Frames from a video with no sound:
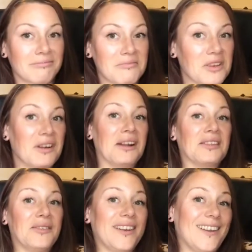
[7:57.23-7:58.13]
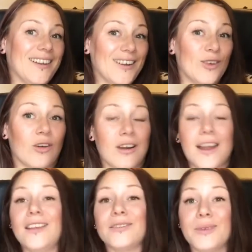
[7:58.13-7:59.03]
If you like the video or
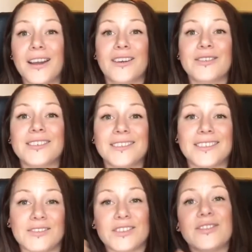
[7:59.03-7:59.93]
any of my others, give us a